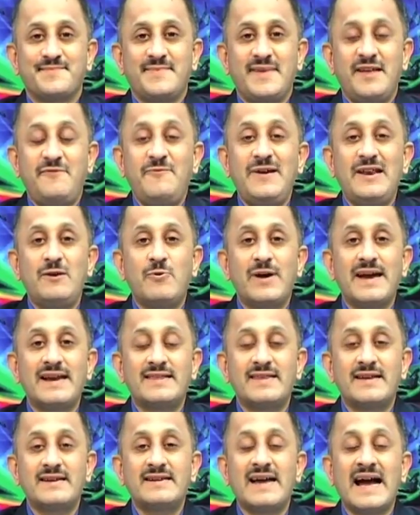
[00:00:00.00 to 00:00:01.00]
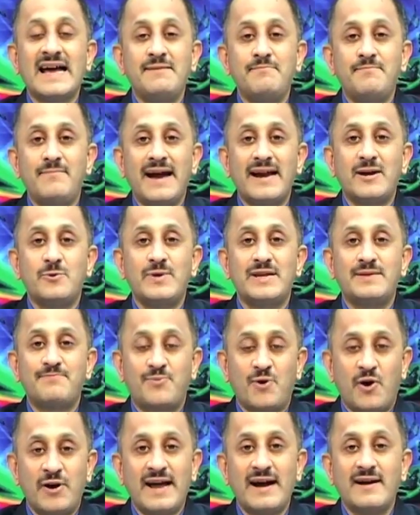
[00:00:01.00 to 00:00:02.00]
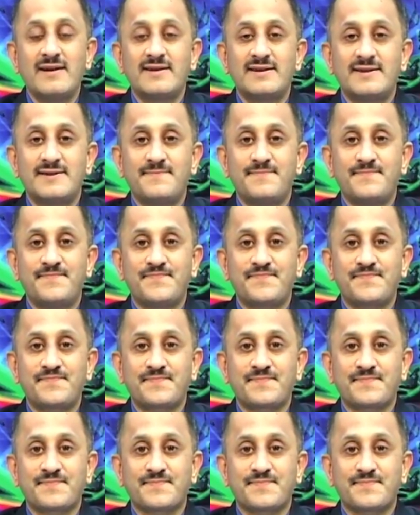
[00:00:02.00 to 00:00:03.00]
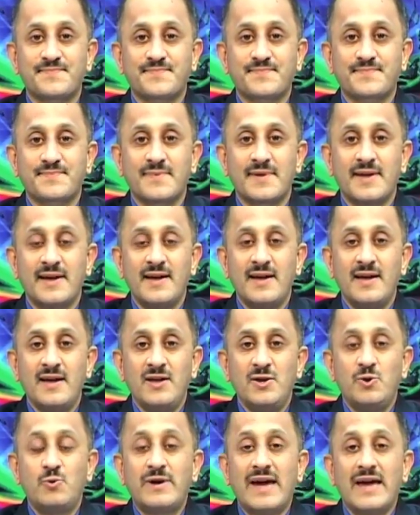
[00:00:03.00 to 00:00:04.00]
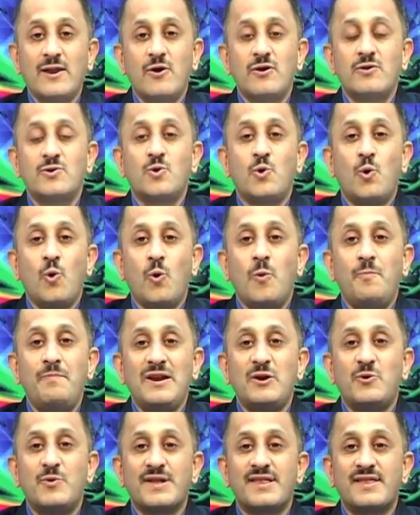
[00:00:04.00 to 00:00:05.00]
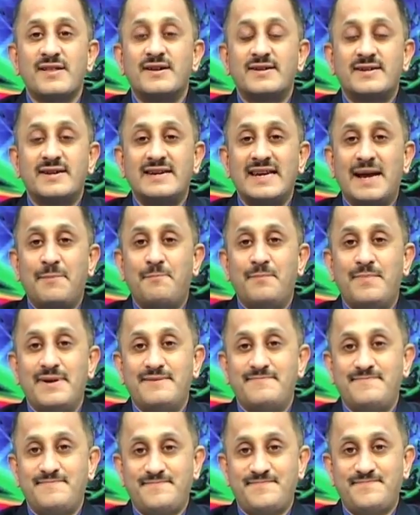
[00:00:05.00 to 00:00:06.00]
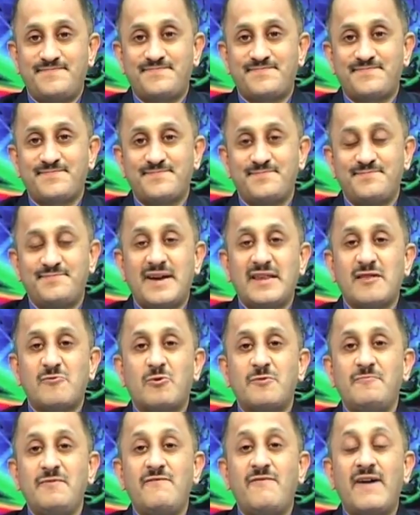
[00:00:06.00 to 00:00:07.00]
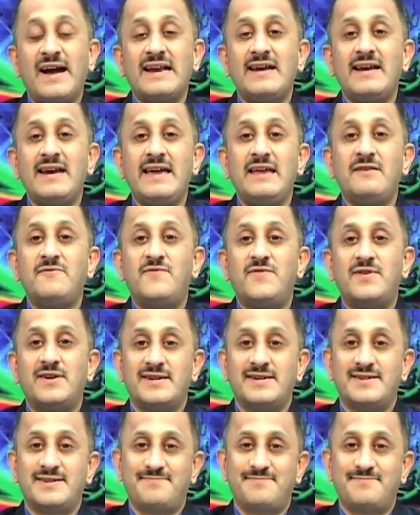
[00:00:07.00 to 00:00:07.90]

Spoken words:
If we look at the time bandwidth product, you cannot go below a certain number. That is what we finally inferred.